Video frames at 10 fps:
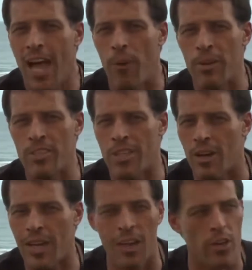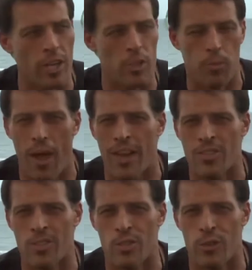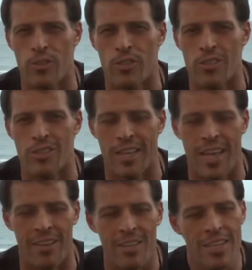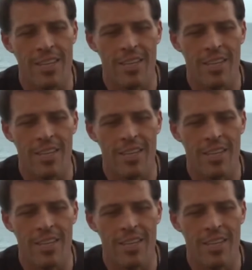I went to go kind of look at his products and services, and